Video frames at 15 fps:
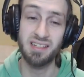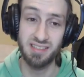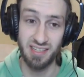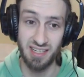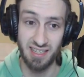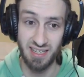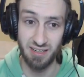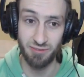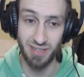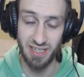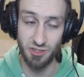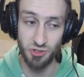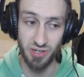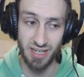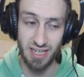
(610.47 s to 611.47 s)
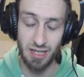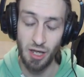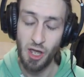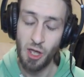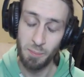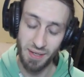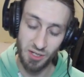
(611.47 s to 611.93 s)
are going to get really tricky,
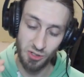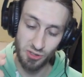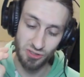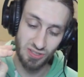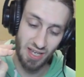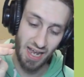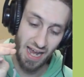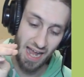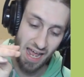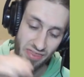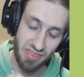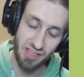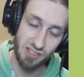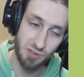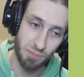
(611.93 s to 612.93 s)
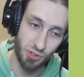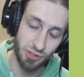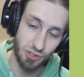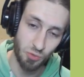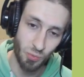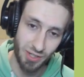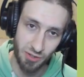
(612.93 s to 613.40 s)
because at this point
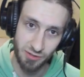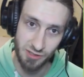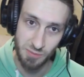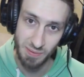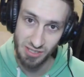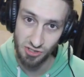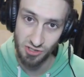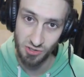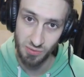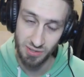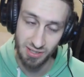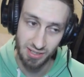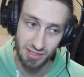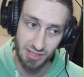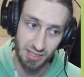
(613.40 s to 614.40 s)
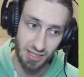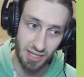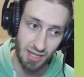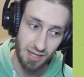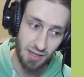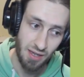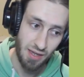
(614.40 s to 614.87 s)
we're going to be doing
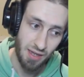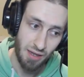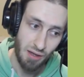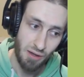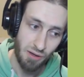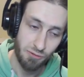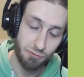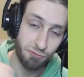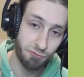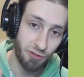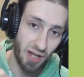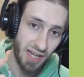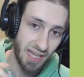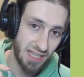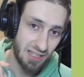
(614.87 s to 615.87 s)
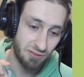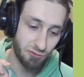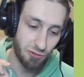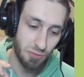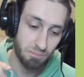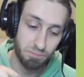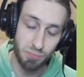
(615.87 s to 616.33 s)
5
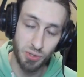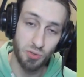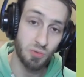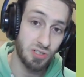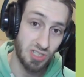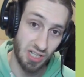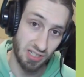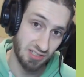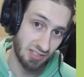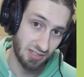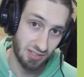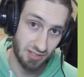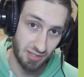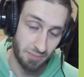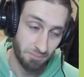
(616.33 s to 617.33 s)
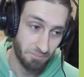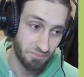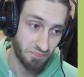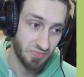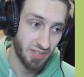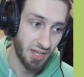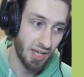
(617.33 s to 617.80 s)
boot dusts.
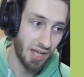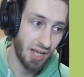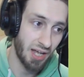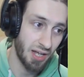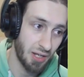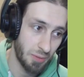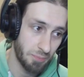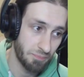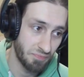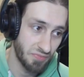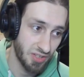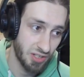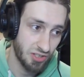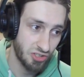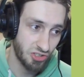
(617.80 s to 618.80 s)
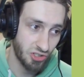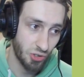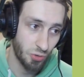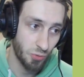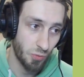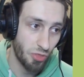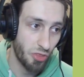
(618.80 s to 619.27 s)

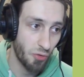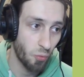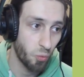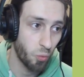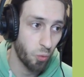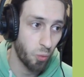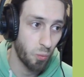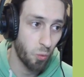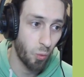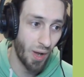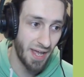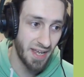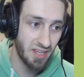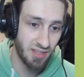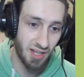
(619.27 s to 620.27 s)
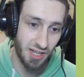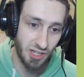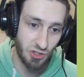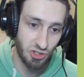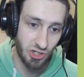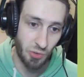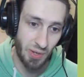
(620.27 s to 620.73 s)
So the way that I
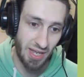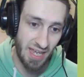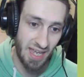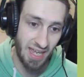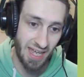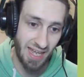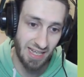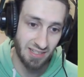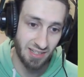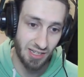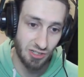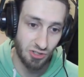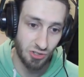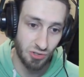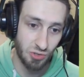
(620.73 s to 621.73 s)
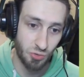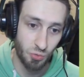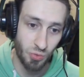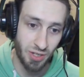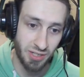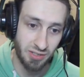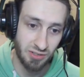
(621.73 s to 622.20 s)
show it here is I do
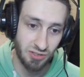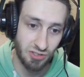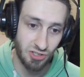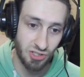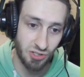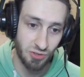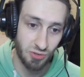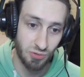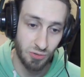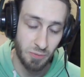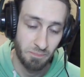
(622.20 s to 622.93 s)
1, 2.